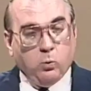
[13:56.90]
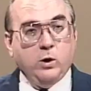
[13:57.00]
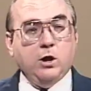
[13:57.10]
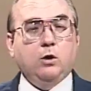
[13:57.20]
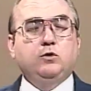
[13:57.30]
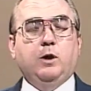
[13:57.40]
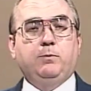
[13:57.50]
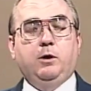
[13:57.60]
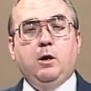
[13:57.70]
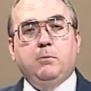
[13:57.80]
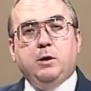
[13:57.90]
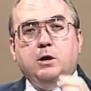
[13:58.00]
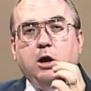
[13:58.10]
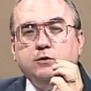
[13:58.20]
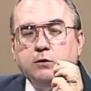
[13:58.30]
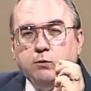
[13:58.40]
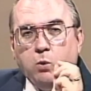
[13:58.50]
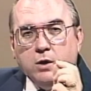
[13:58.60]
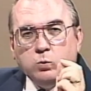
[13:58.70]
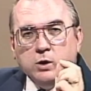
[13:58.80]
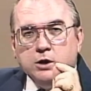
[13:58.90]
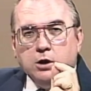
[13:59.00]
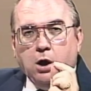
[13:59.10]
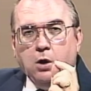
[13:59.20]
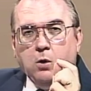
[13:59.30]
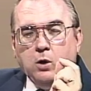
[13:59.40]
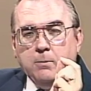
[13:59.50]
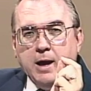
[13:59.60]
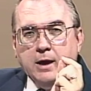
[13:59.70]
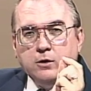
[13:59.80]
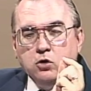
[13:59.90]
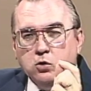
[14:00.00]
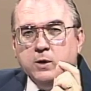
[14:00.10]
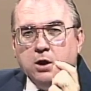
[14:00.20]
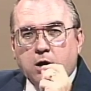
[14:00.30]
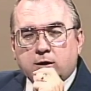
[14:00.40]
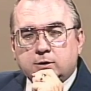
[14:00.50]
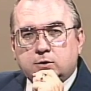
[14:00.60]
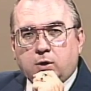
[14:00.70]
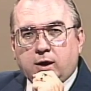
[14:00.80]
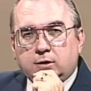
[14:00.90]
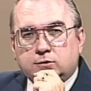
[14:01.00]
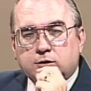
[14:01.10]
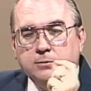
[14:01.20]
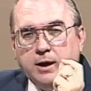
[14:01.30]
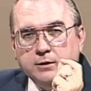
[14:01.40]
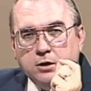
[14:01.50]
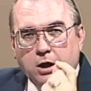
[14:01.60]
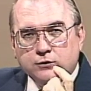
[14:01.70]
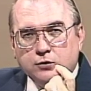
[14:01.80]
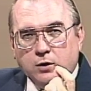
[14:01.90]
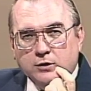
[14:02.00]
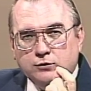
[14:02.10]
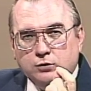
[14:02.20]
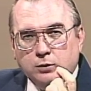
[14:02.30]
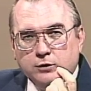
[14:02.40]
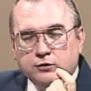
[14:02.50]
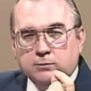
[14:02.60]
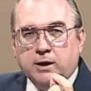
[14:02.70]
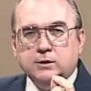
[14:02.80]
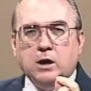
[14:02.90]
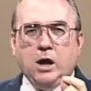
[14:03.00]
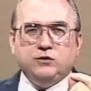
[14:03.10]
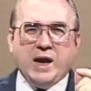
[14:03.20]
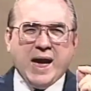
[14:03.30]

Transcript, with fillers: We know something. Because of what we know about who we are in Christ and about God's grace to us and about God's